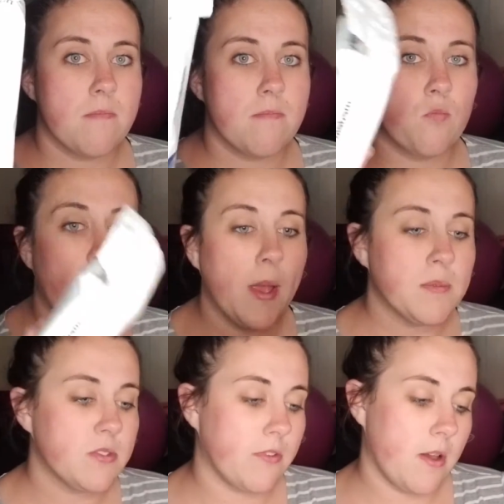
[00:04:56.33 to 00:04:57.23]

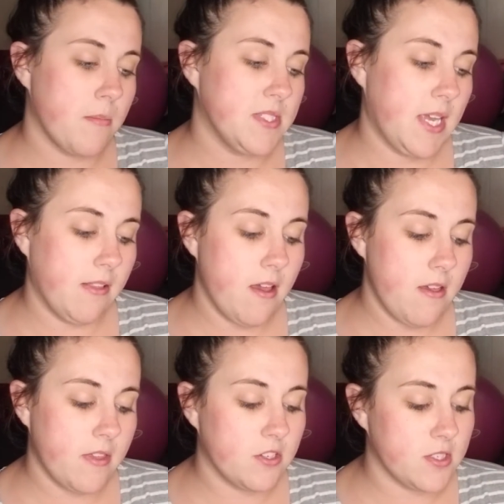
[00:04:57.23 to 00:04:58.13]
wipes from
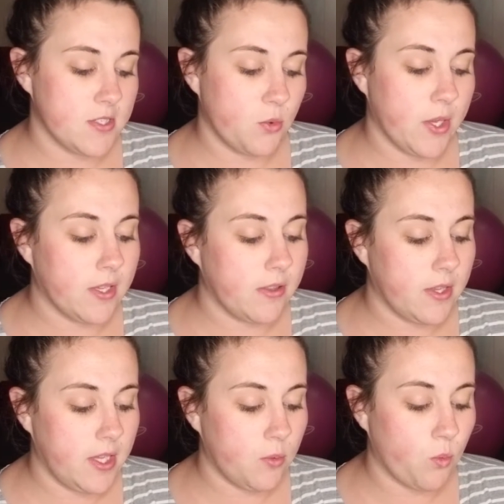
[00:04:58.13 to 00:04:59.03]
Medela. They're just quick
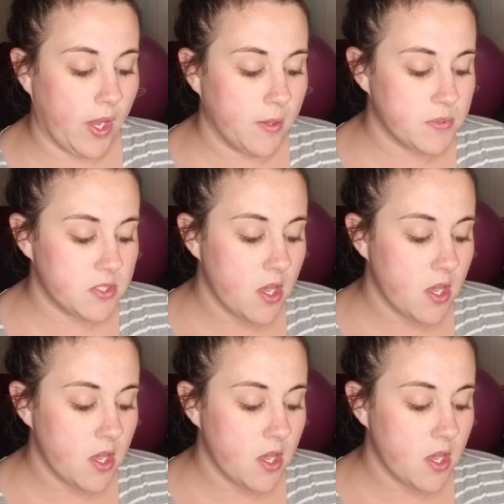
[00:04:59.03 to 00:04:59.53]
clean wipes.